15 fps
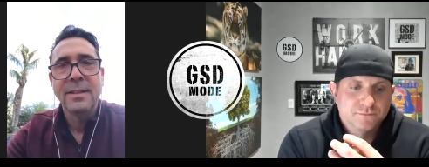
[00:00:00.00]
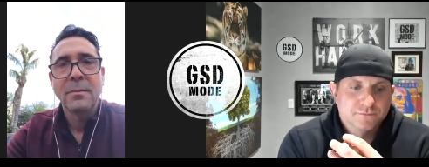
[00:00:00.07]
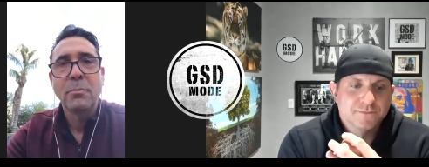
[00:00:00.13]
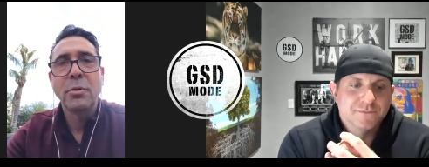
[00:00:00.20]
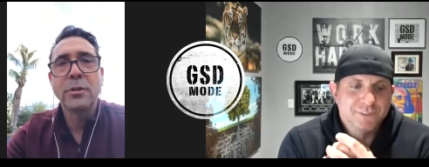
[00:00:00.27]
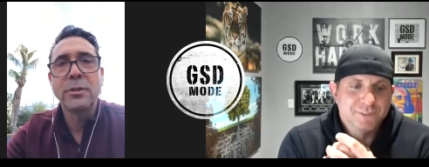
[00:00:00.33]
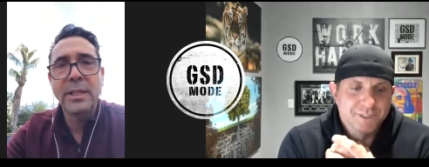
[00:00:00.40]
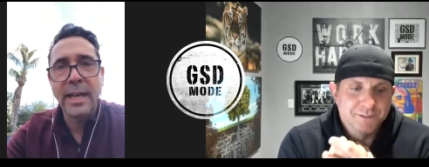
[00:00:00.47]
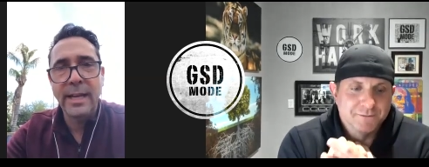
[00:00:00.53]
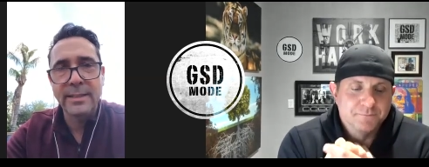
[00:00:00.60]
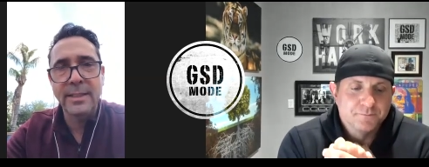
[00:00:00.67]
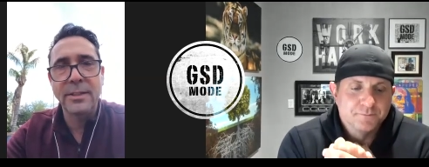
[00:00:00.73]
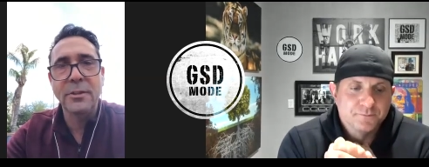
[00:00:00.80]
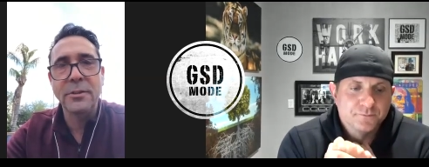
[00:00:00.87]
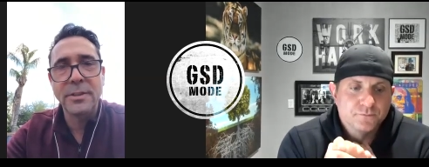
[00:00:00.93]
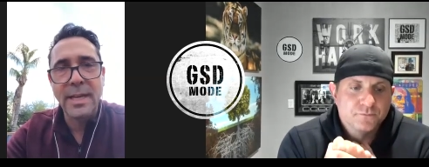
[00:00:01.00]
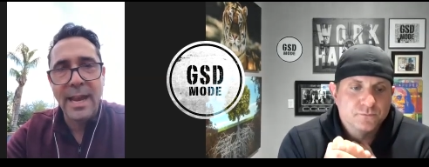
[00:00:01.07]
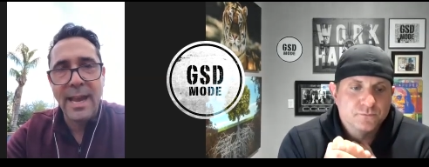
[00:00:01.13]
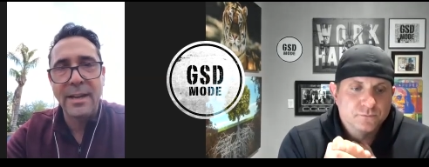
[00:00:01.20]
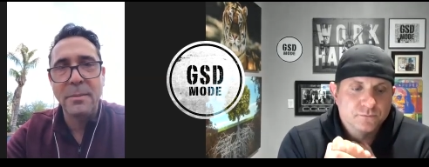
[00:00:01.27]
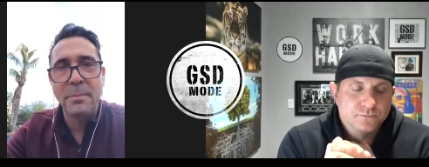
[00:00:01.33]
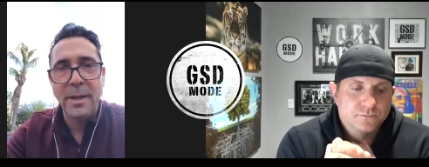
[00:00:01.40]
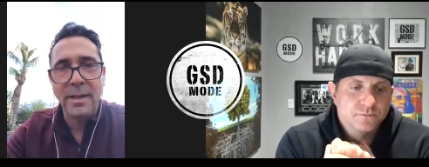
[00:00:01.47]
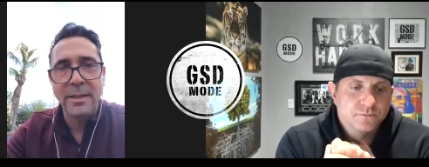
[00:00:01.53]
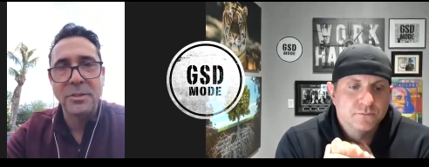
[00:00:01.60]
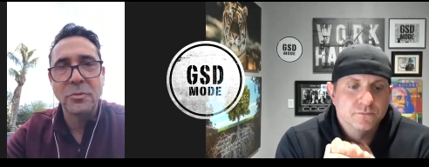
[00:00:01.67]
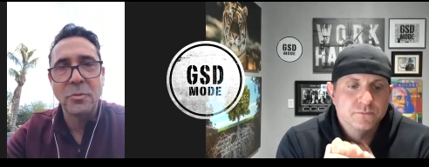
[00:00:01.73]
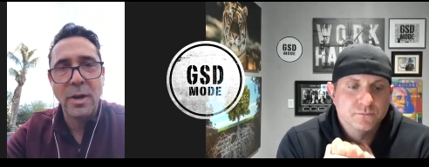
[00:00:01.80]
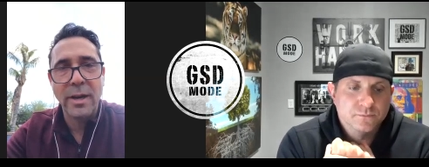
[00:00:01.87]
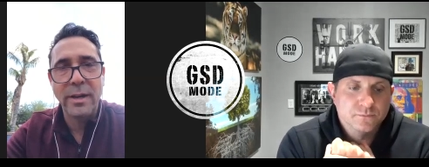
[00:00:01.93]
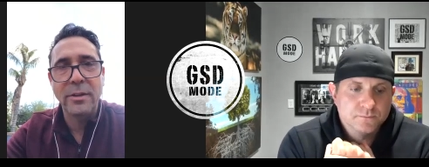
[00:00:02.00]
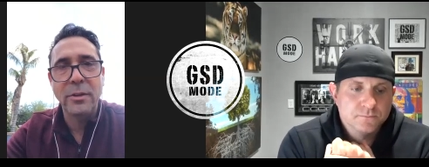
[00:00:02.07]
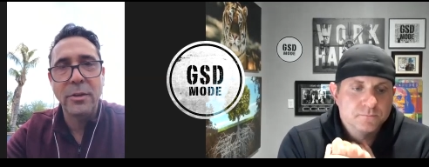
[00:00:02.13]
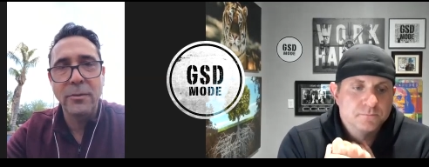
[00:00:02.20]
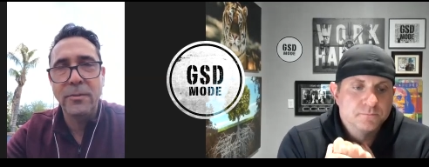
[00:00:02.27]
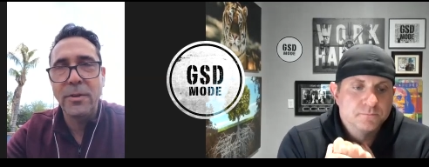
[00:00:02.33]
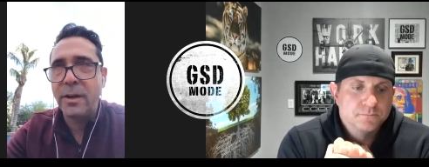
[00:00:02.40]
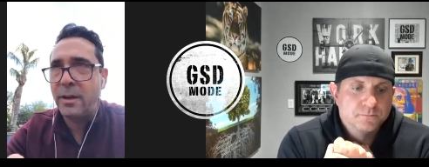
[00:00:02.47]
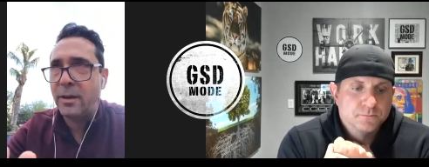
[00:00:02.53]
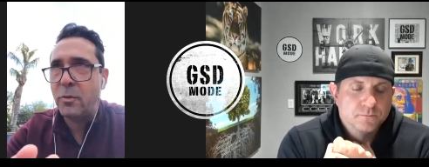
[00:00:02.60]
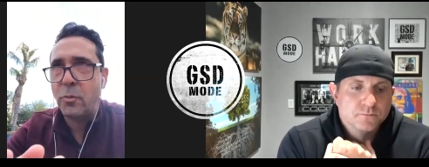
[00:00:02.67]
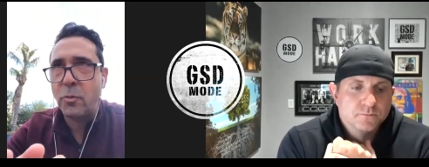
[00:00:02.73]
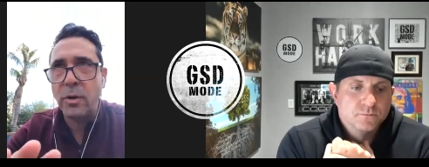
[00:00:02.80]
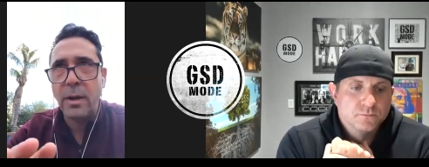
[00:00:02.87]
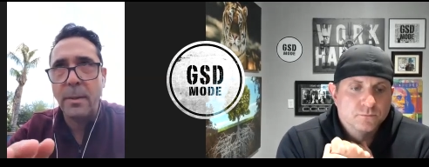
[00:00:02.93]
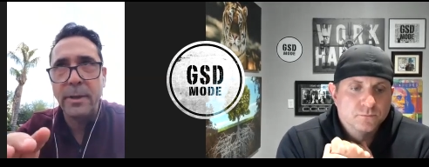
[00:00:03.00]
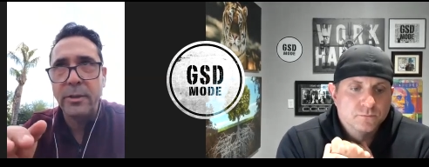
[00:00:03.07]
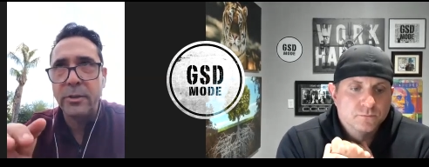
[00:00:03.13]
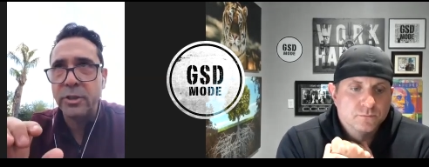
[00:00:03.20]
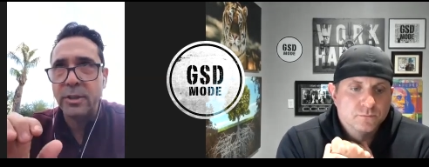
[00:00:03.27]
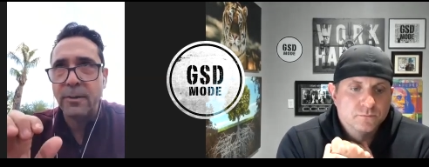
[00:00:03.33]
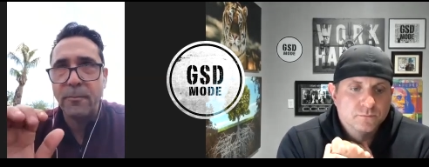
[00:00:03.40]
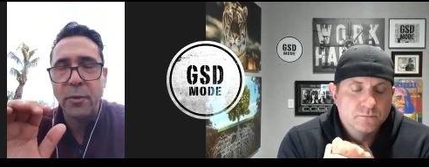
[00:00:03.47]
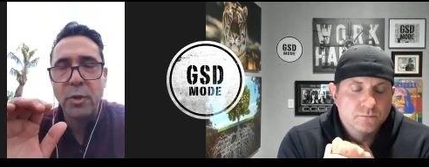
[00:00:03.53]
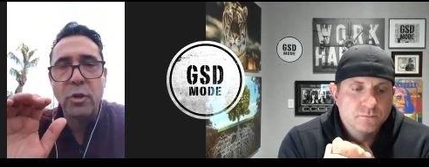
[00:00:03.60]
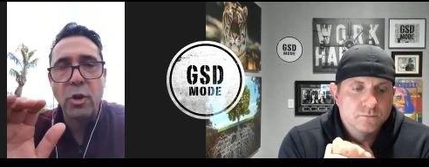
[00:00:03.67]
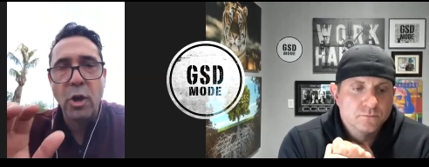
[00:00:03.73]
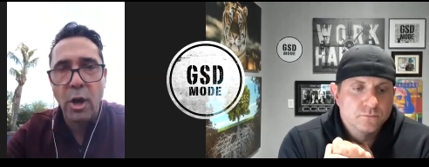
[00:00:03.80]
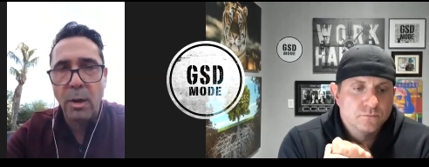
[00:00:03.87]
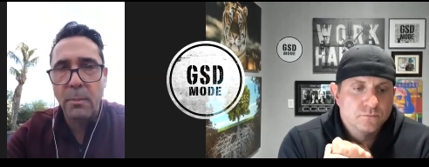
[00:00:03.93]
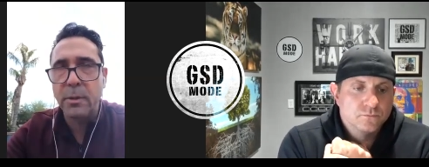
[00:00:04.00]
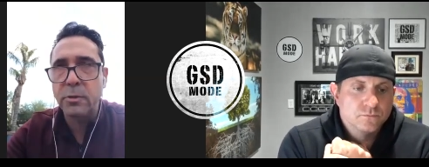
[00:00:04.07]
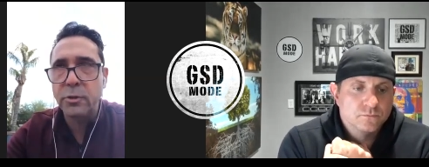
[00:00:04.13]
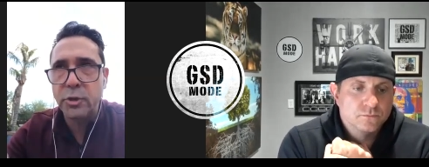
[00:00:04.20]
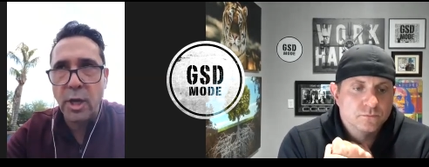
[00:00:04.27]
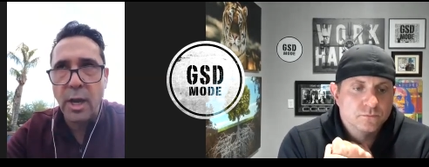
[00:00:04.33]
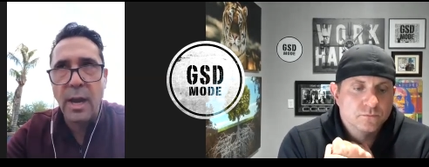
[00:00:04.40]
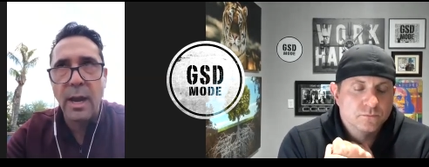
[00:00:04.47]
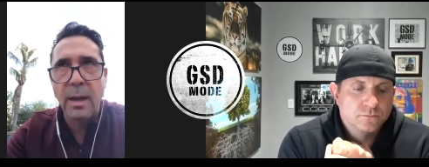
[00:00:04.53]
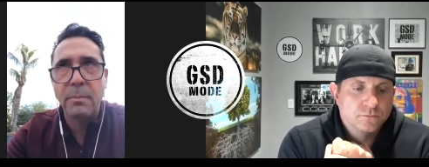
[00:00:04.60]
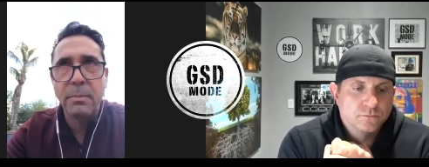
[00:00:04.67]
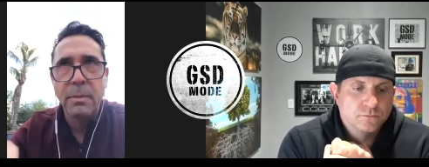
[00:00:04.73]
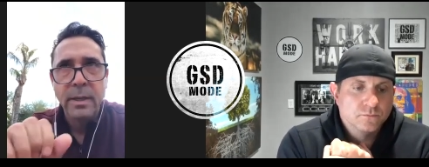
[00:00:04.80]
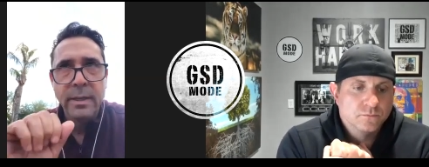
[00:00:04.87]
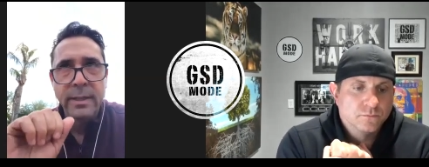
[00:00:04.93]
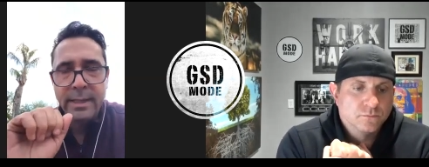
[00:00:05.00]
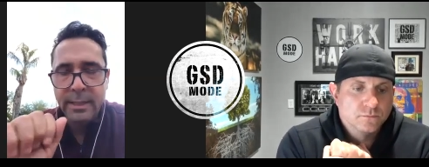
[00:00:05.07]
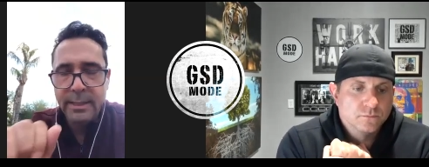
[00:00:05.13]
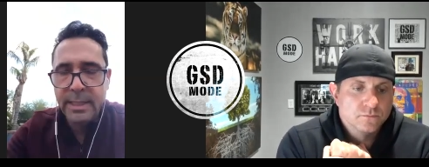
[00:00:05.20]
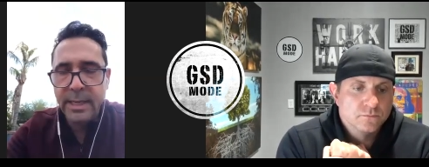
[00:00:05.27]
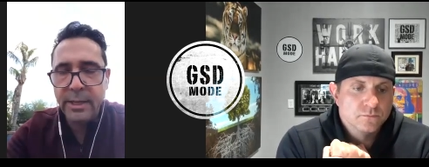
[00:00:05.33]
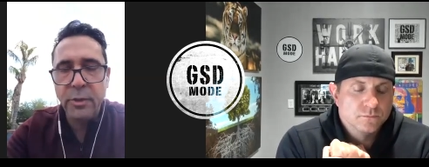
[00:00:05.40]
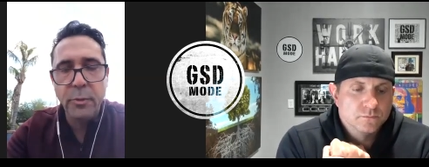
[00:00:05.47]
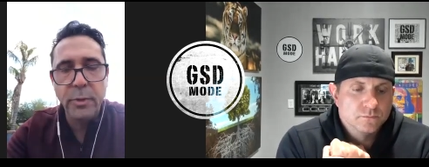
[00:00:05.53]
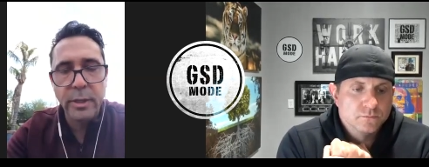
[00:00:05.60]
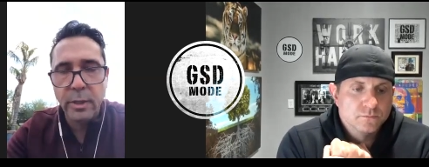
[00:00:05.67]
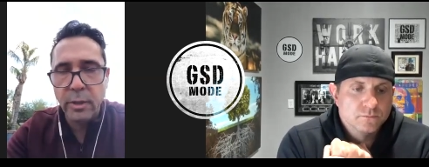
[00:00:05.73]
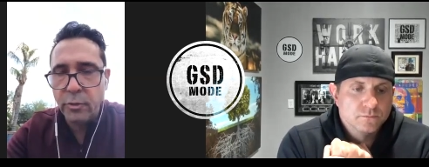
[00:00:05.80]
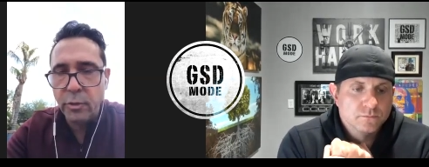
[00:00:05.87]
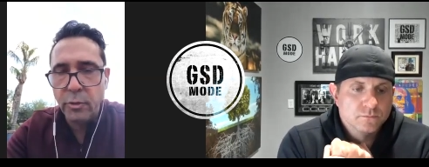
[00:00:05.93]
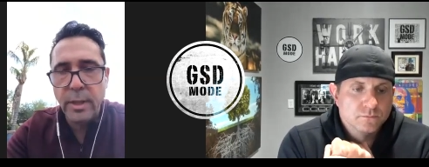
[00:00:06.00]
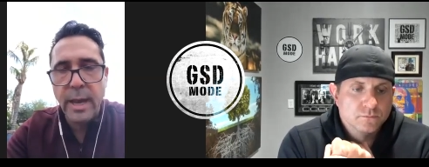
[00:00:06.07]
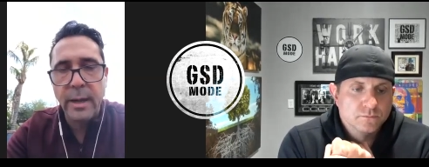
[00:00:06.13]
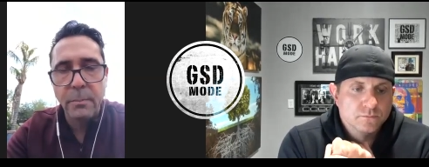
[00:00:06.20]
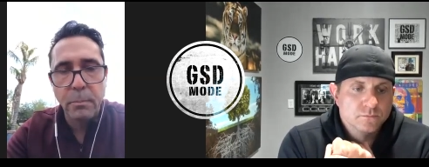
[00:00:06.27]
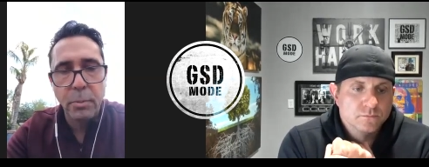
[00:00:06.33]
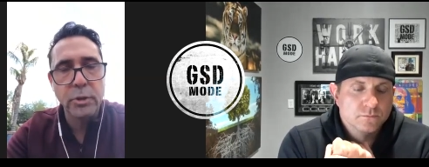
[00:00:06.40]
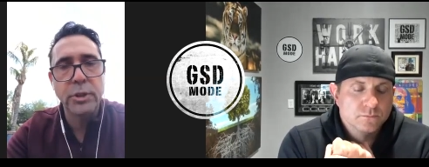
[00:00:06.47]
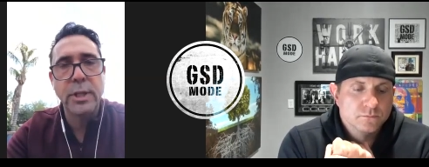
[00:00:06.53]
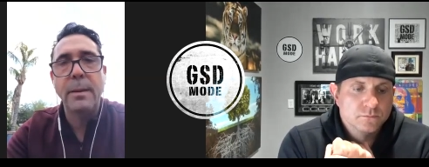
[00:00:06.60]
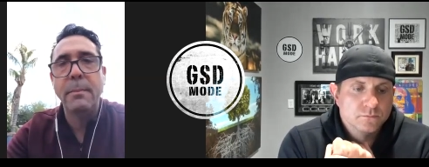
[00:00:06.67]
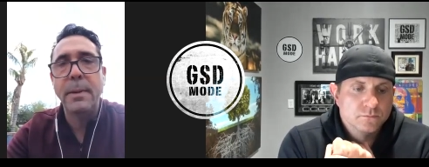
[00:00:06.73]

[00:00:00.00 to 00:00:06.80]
Speaker 1: Protecting your database, right? You've done a, I mean, just a phenomenal job continuing to do that and push that